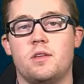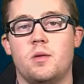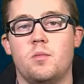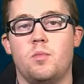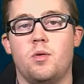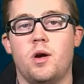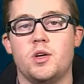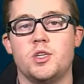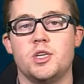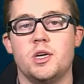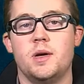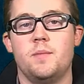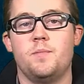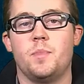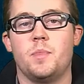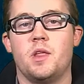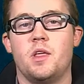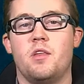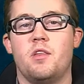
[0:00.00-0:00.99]
in pressure.
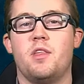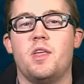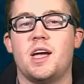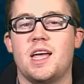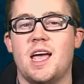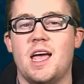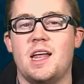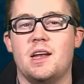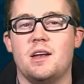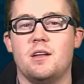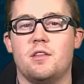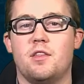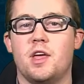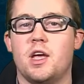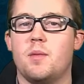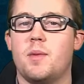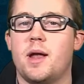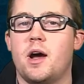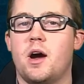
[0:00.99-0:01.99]
Again, think
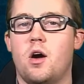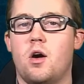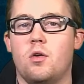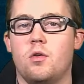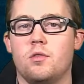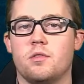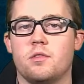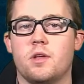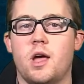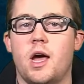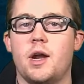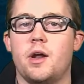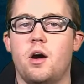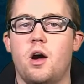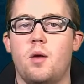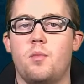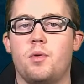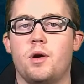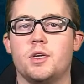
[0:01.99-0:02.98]
about a hose under
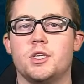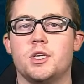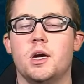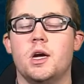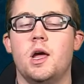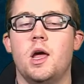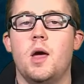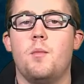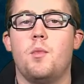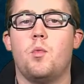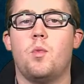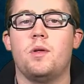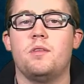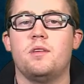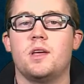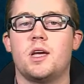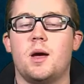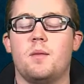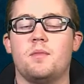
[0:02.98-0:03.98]
high pressure, but once
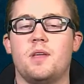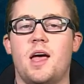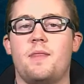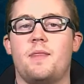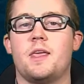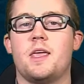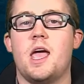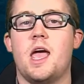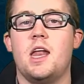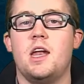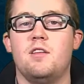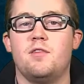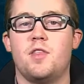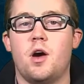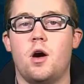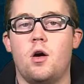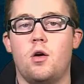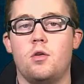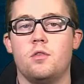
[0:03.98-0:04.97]
it comes out the end of the
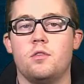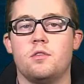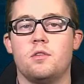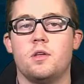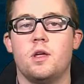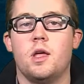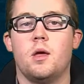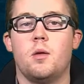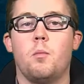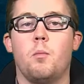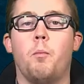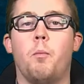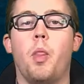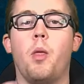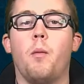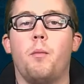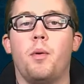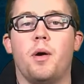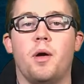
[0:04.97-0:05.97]
hose,
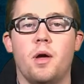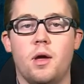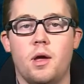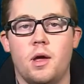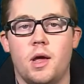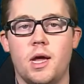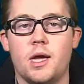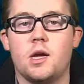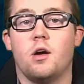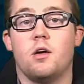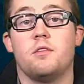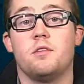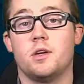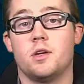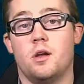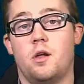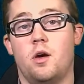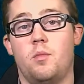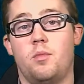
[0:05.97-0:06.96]
bloop, it goes into
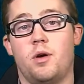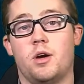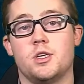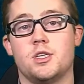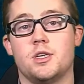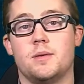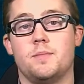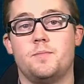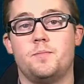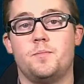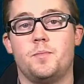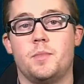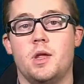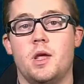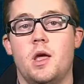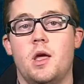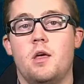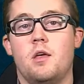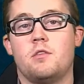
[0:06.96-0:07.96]
low pressure.
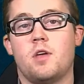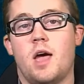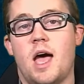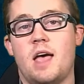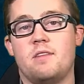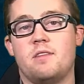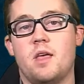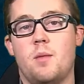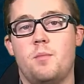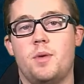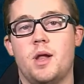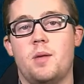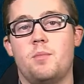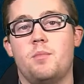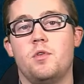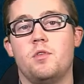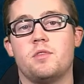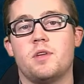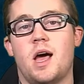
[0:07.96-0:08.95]
So as that blood
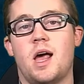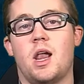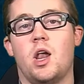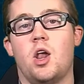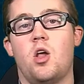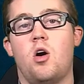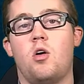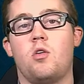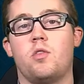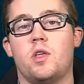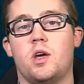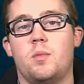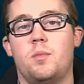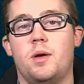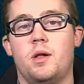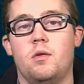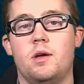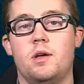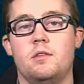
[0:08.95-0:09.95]
moves along the
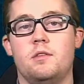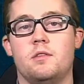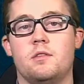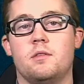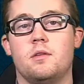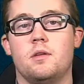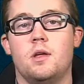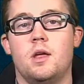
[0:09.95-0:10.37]
capillaries,